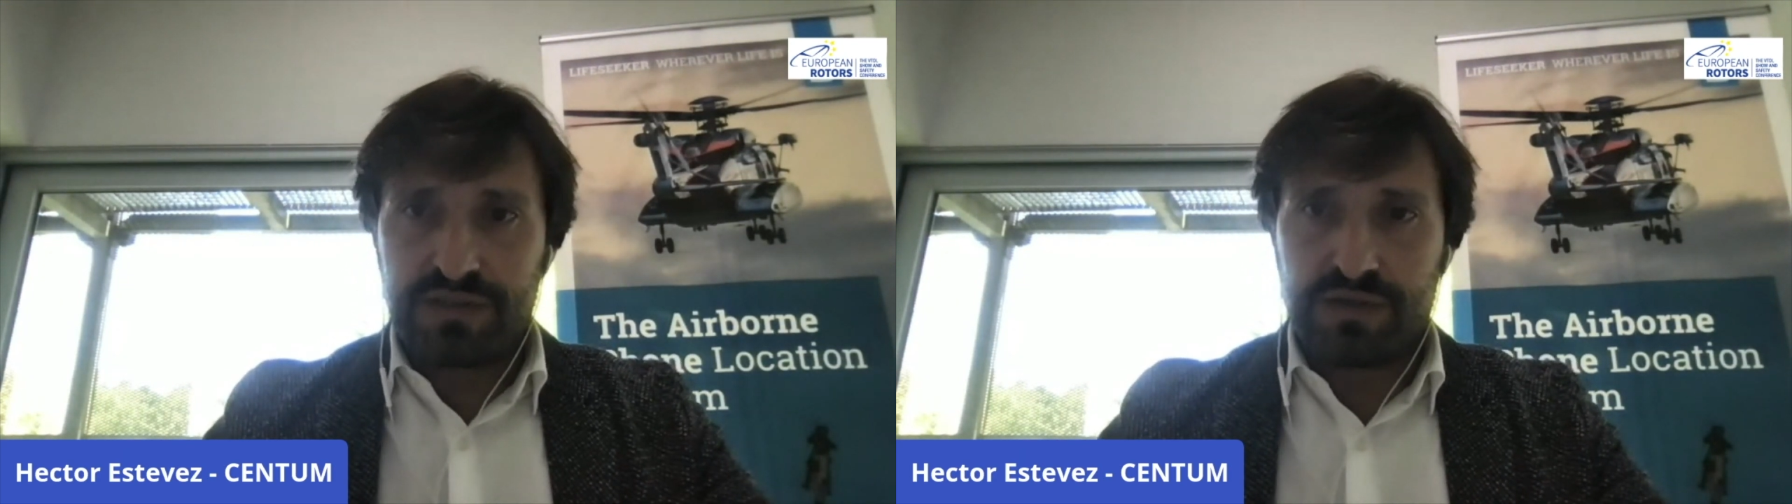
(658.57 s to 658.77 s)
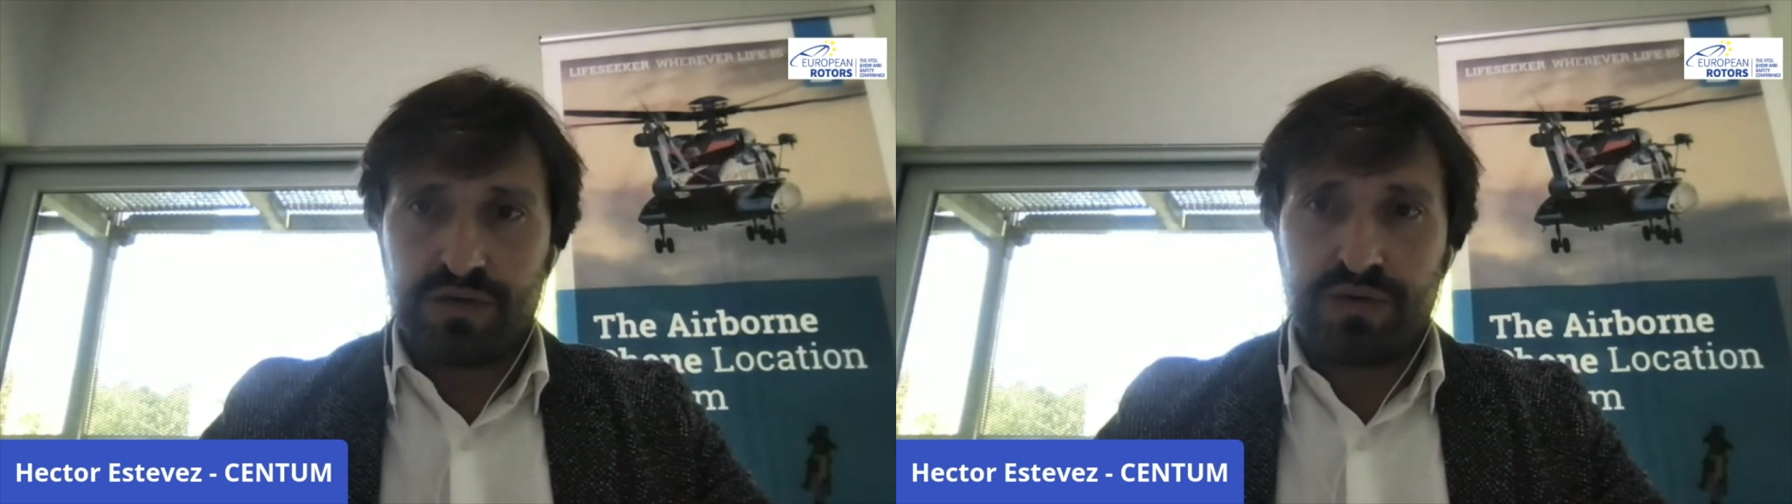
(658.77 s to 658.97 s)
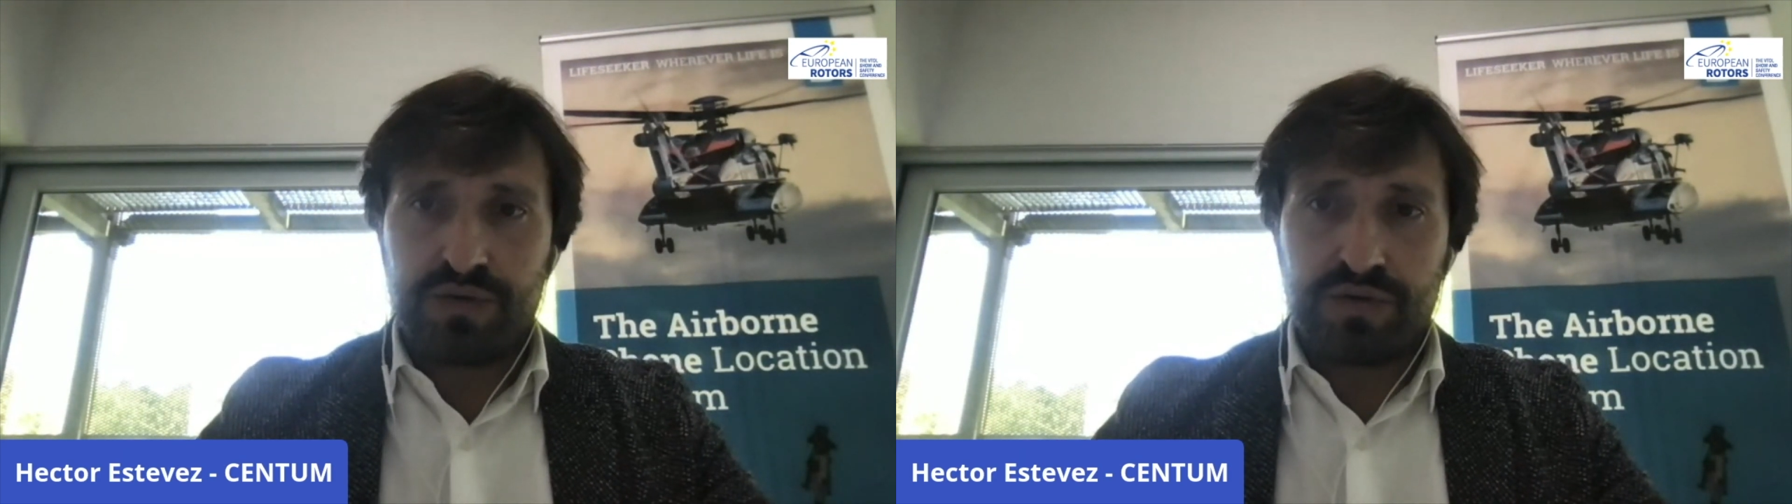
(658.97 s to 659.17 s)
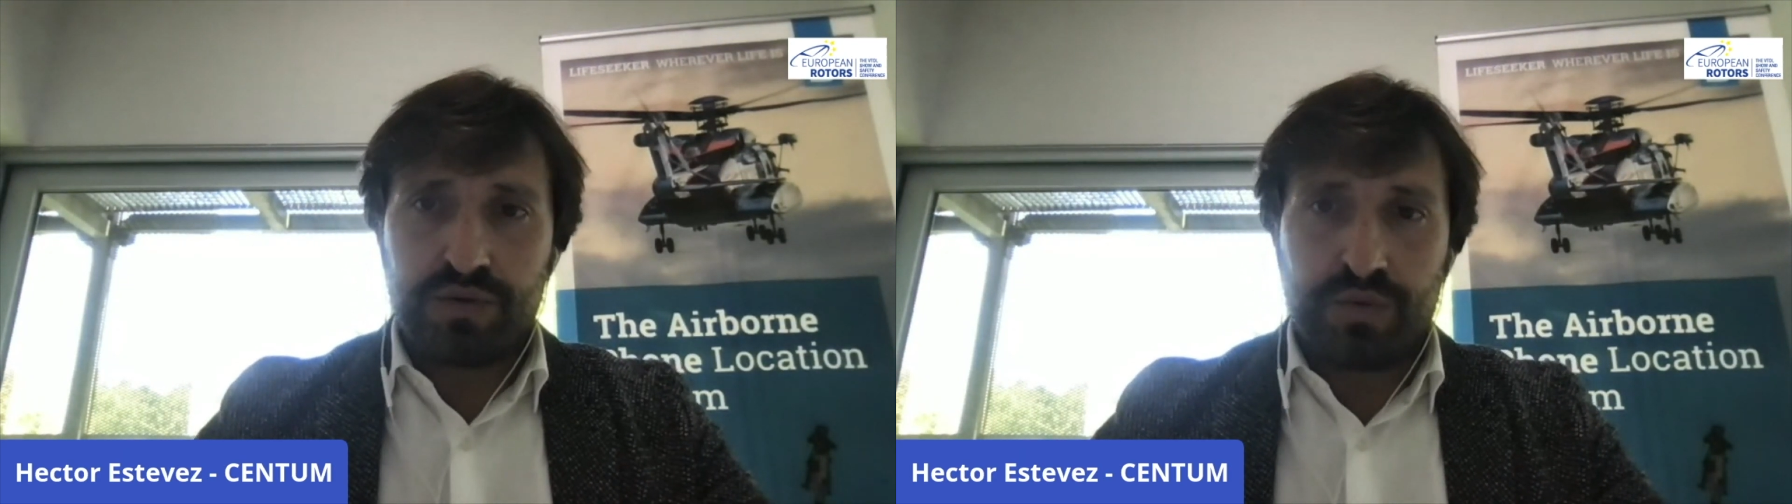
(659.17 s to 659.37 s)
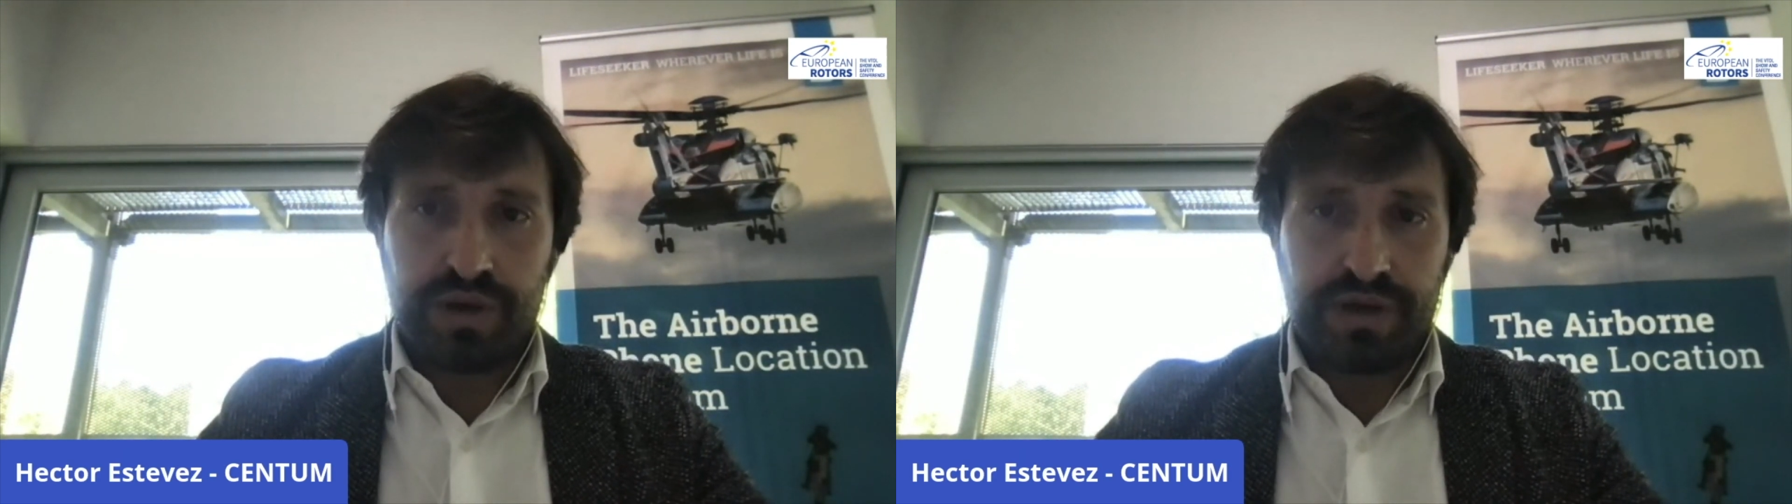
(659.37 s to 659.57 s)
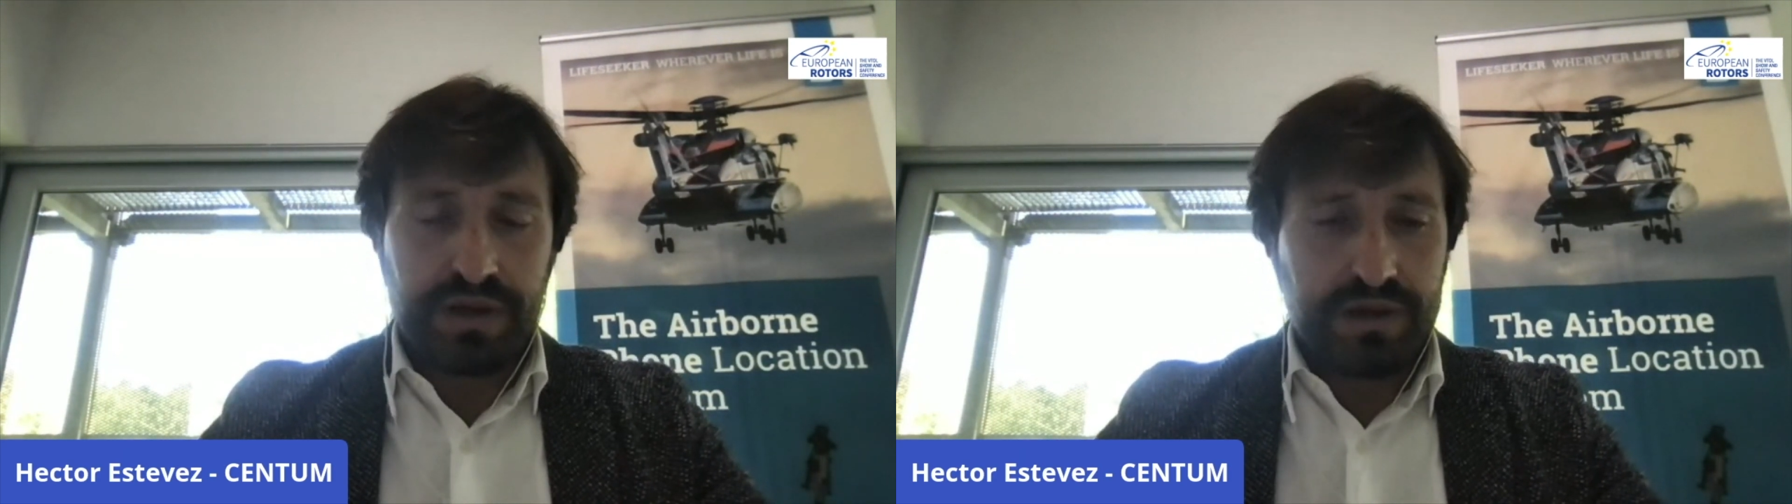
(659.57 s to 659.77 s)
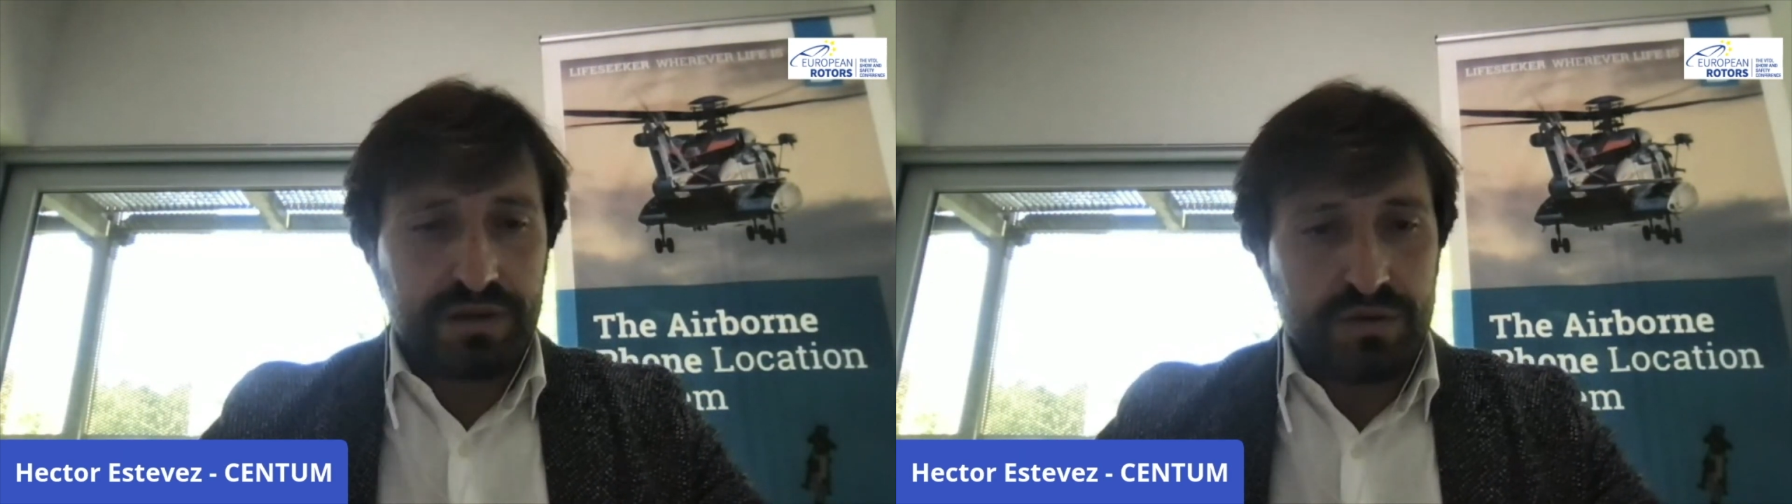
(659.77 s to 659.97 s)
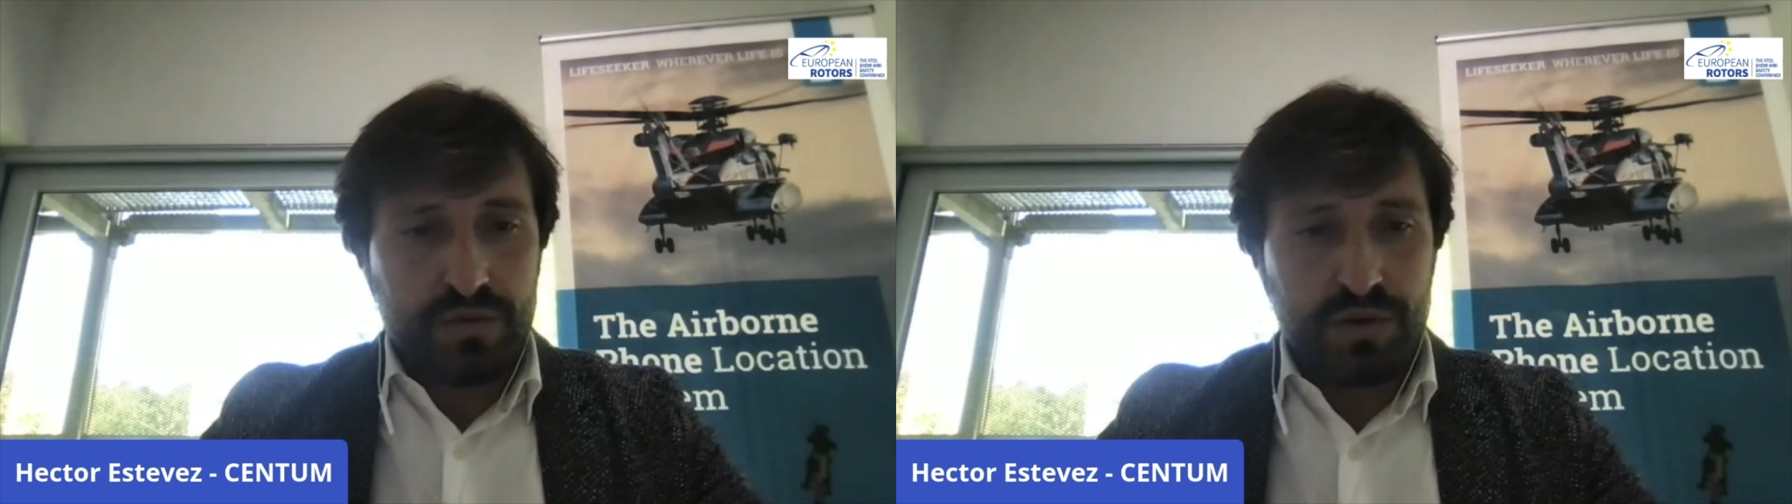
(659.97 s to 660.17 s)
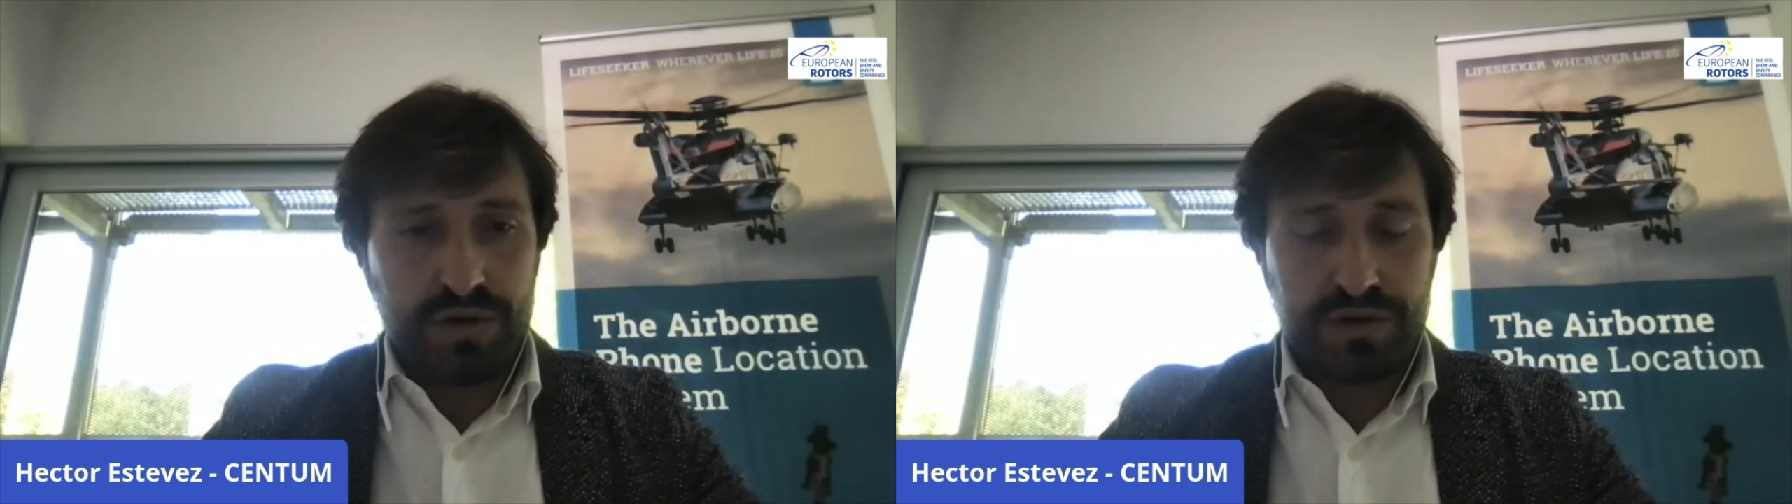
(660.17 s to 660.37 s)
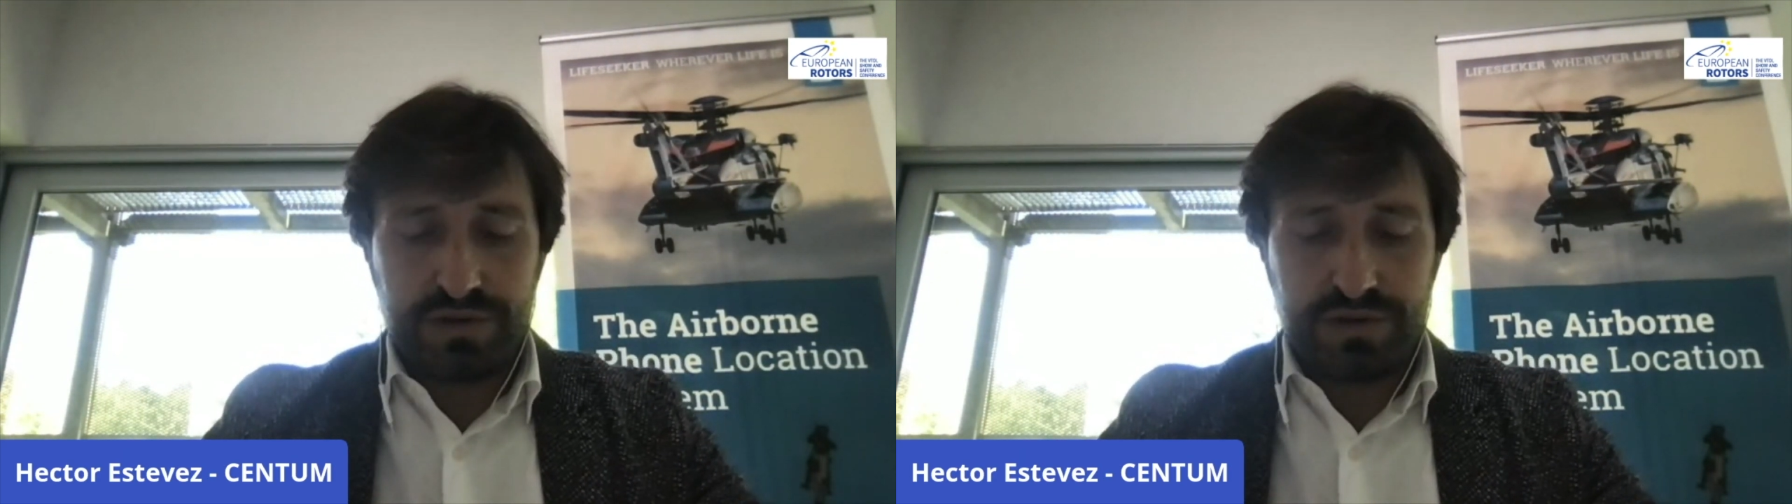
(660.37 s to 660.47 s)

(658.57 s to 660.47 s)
so we work